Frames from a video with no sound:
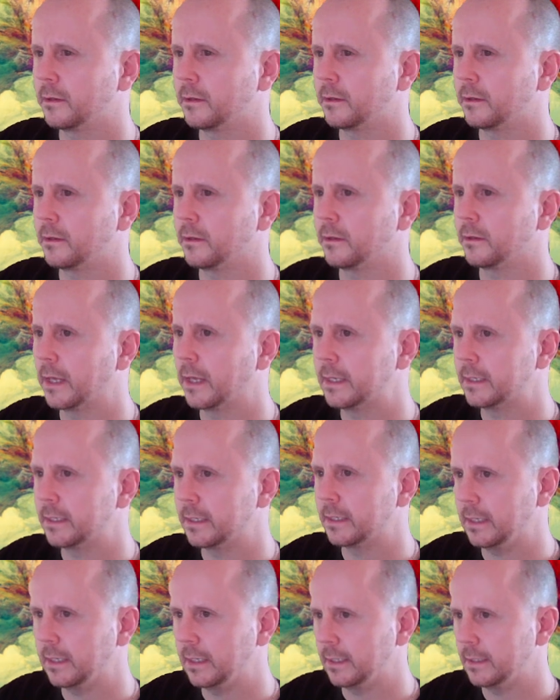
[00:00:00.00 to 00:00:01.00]

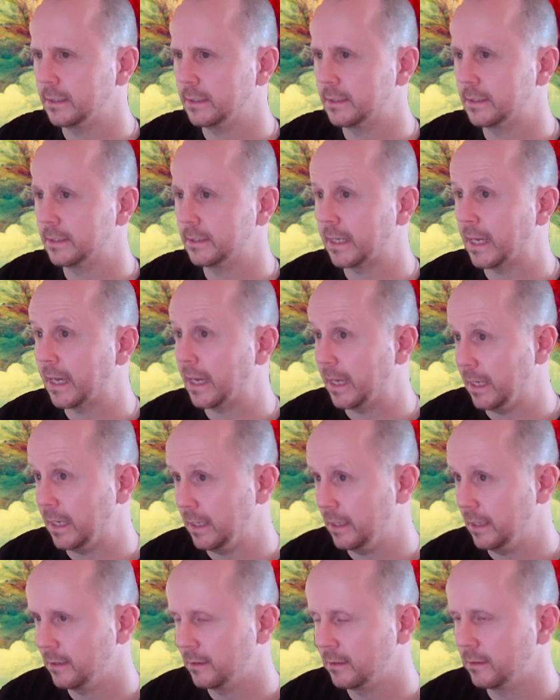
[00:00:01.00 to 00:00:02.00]
gluttony,
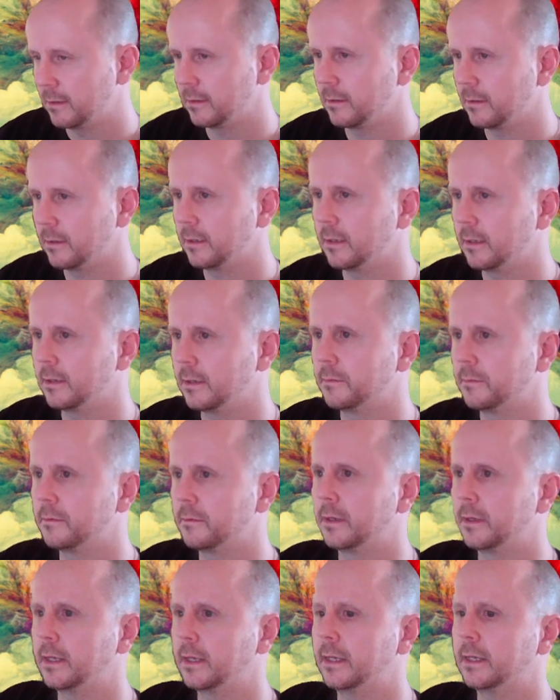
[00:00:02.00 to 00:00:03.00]
say,
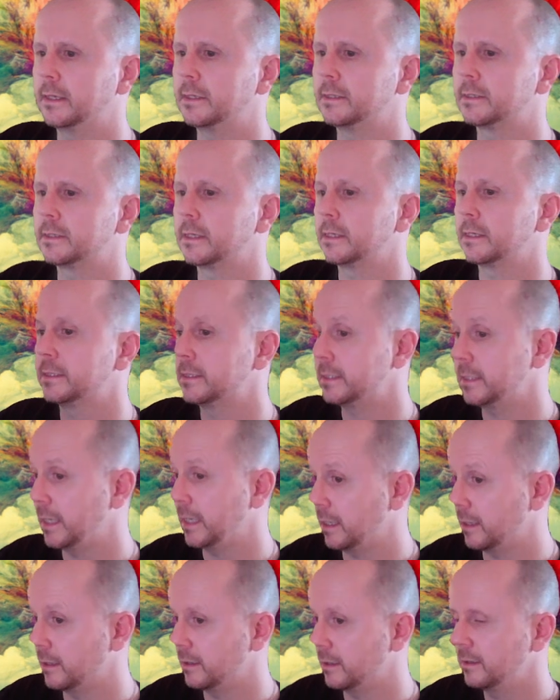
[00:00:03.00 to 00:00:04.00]
is
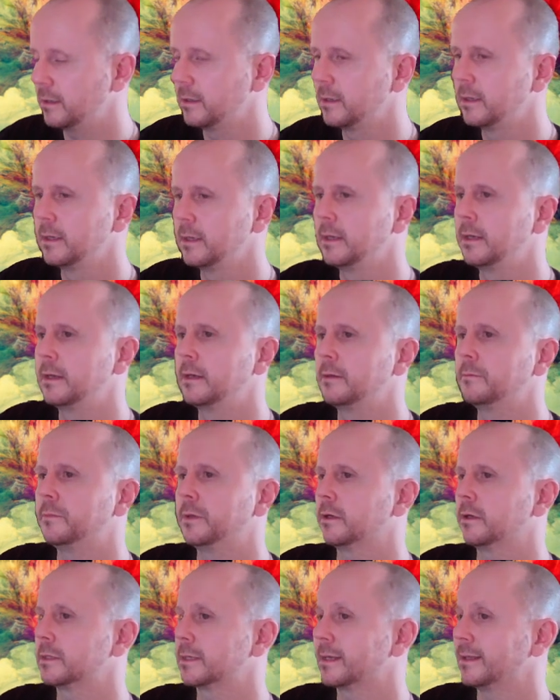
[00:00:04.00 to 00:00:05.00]
sin,
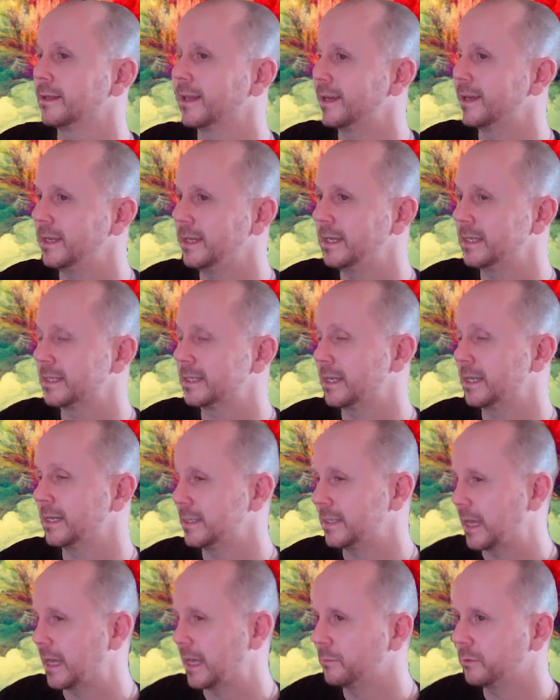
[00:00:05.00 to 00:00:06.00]
because gluttony is an
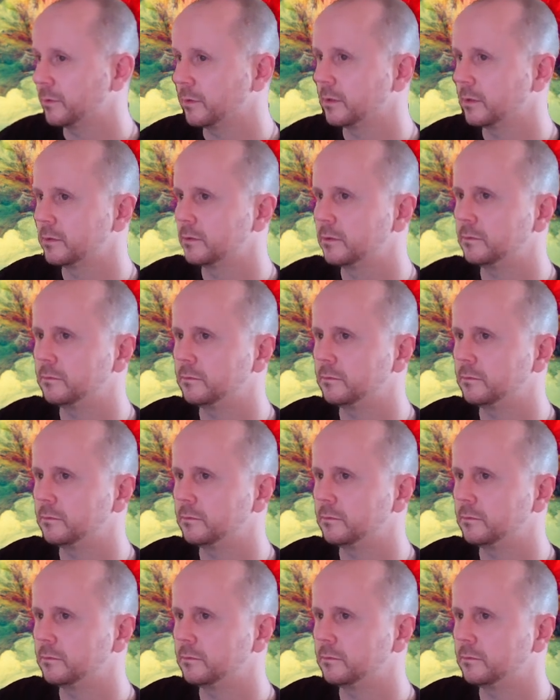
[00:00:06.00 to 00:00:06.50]
example,